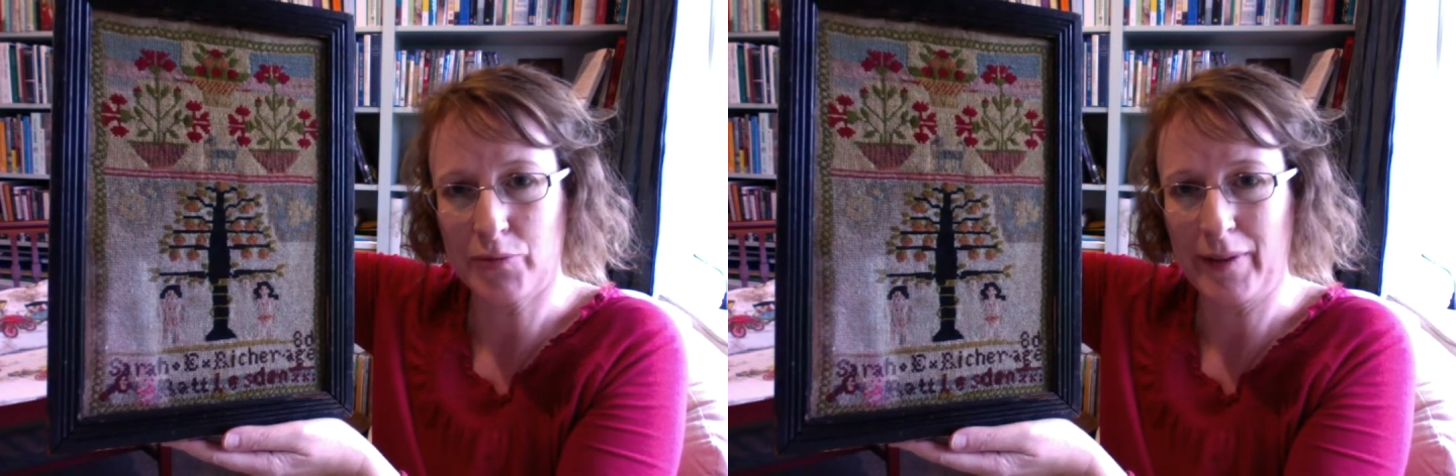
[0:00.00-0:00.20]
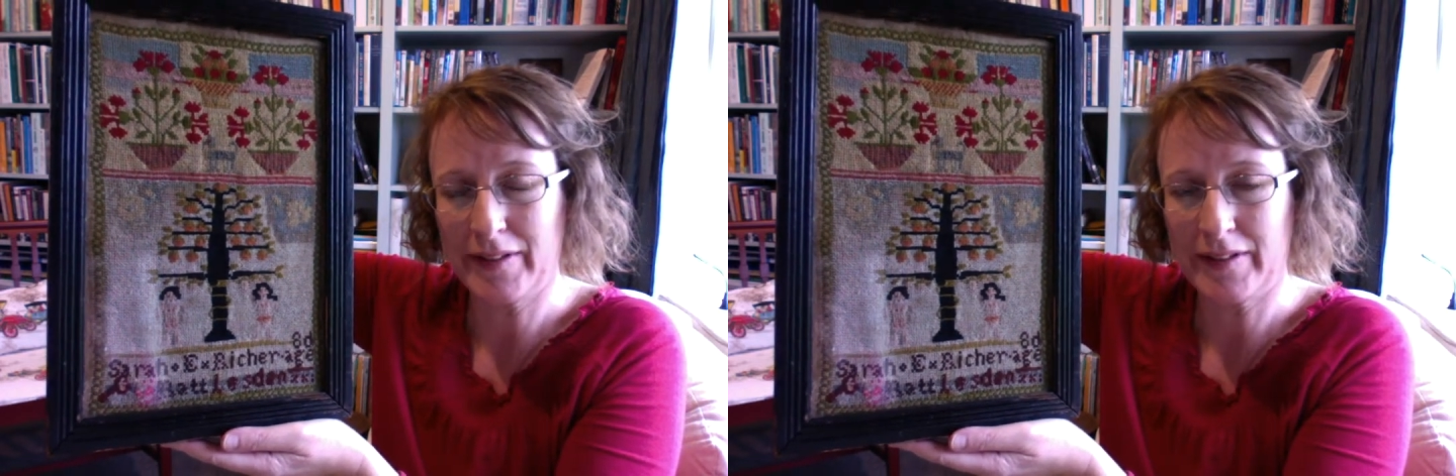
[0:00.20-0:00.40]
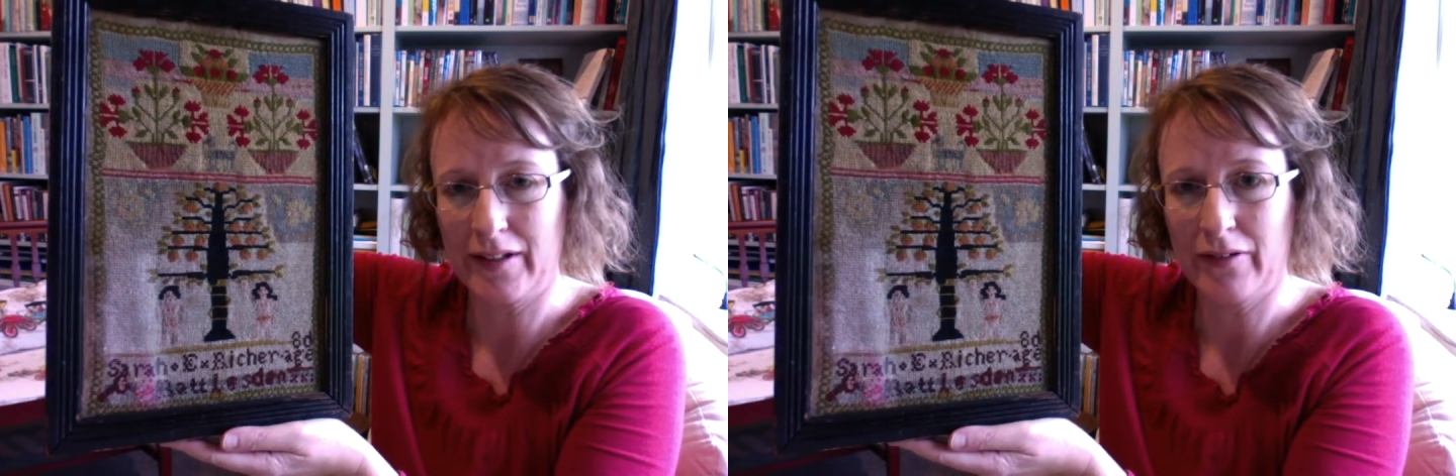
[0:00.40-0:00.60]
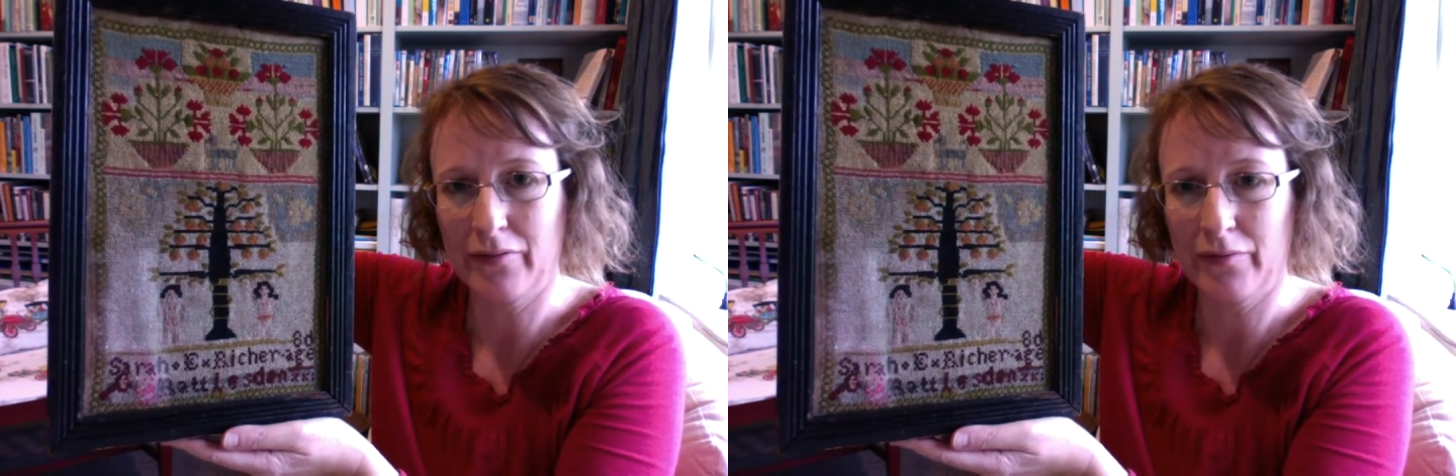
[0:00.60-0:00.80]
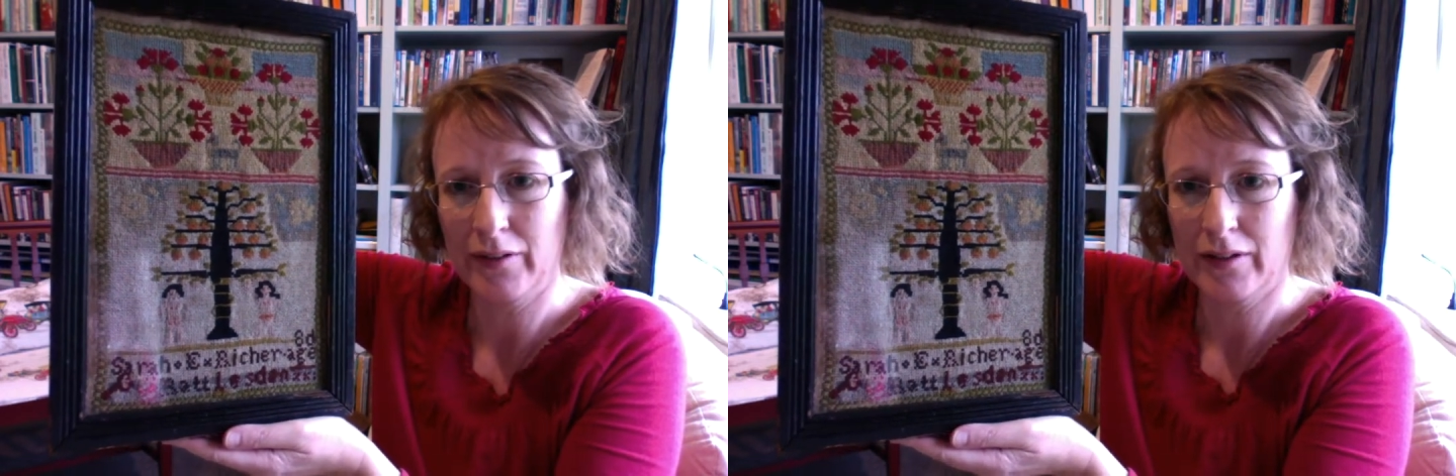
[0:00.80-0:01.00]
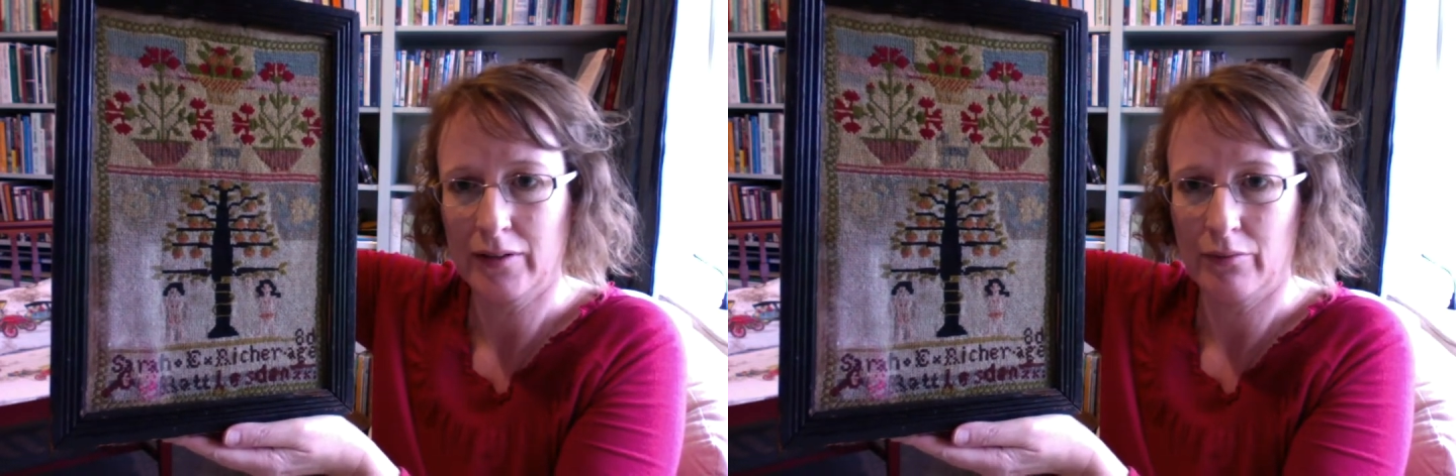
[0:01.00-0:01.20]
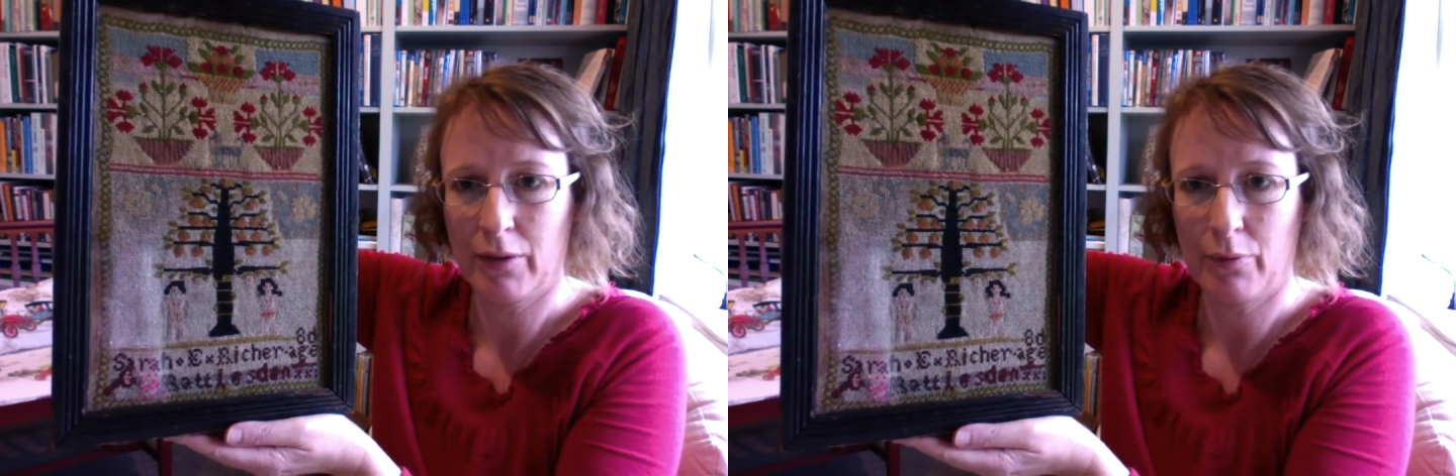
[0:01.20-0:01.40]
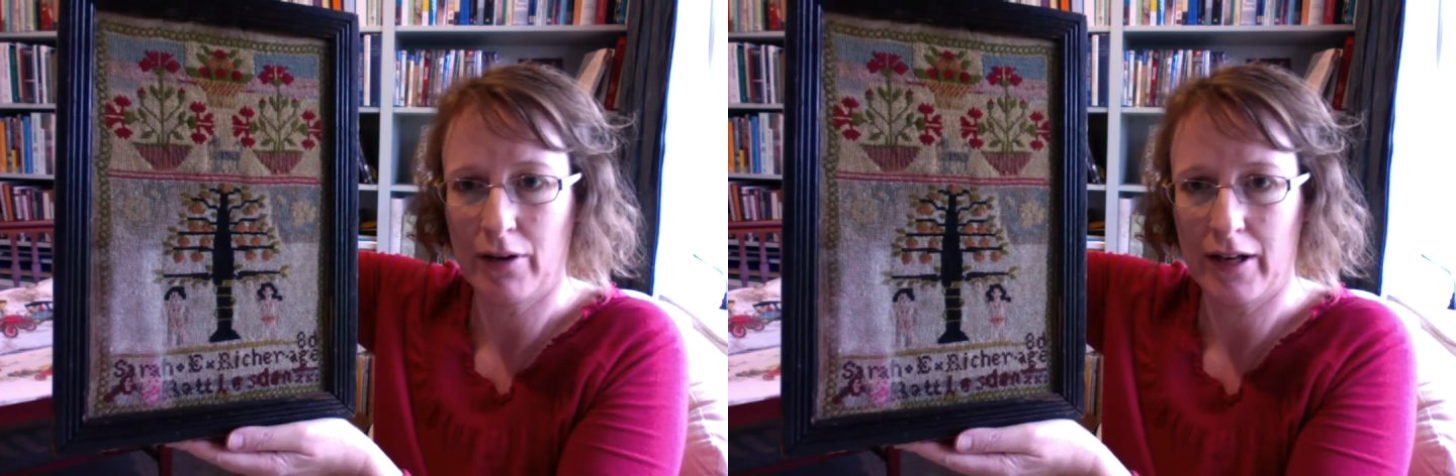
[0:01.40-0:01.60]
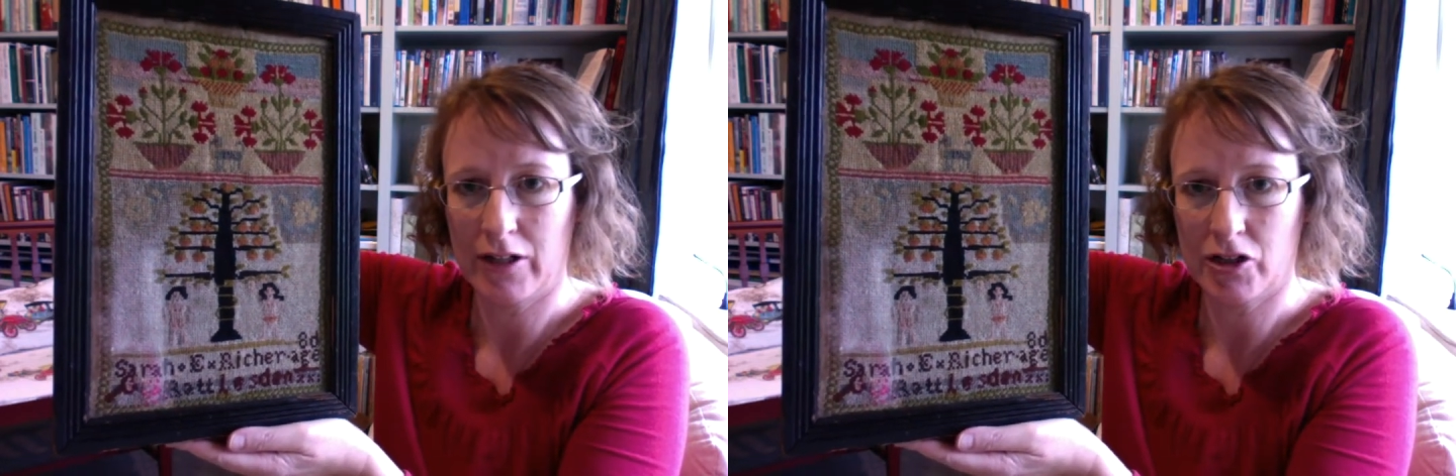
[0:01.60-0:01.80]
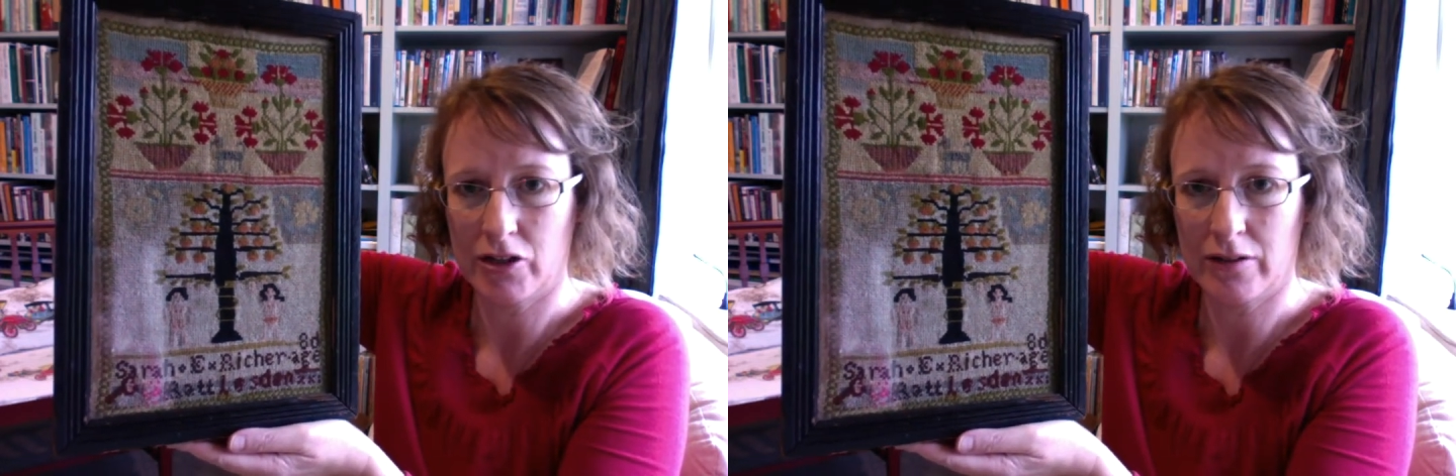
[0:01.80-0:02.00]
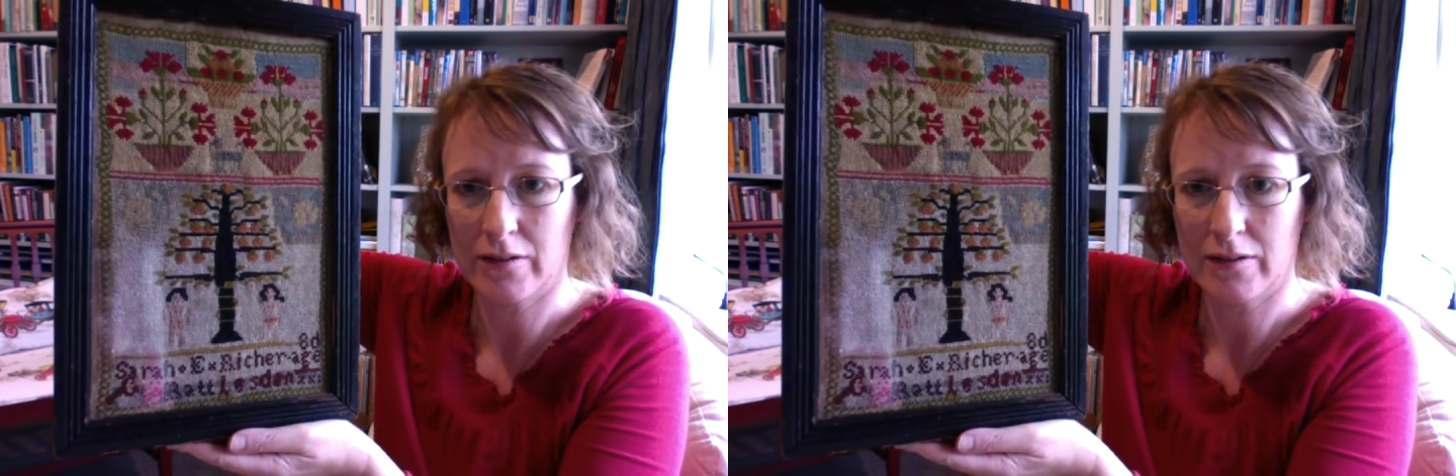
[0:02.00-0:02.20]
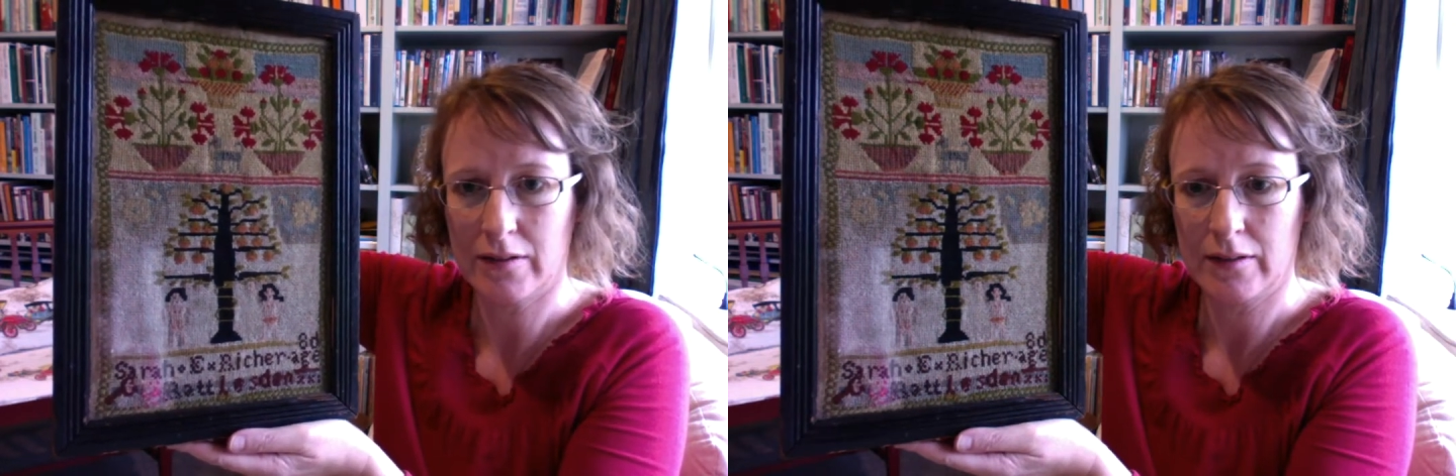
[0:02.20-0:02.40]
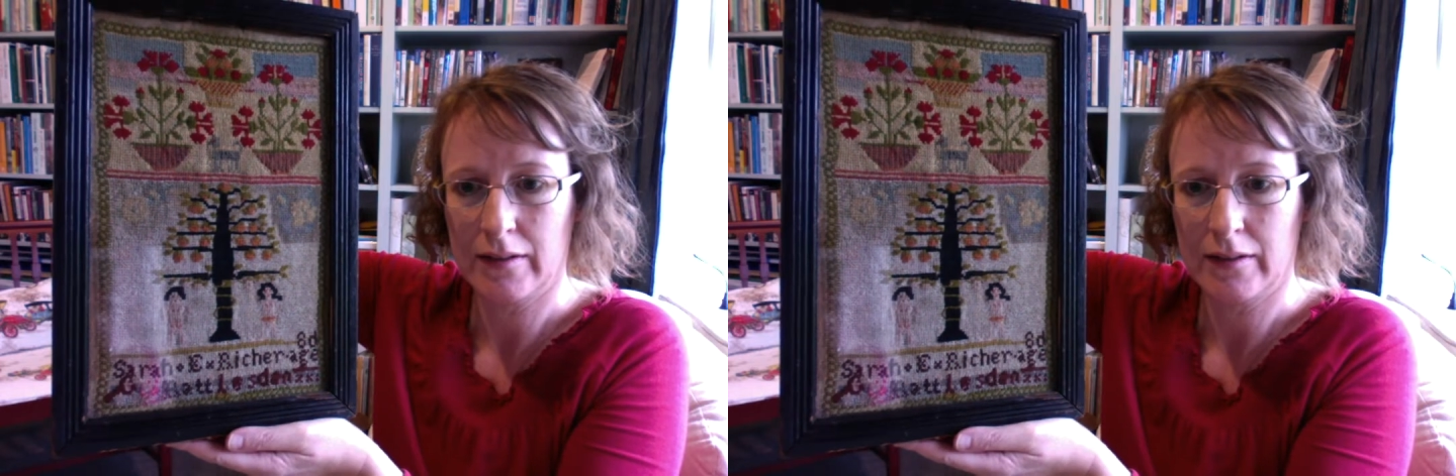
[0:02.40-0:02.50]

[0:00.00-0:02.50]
myself, reproductions.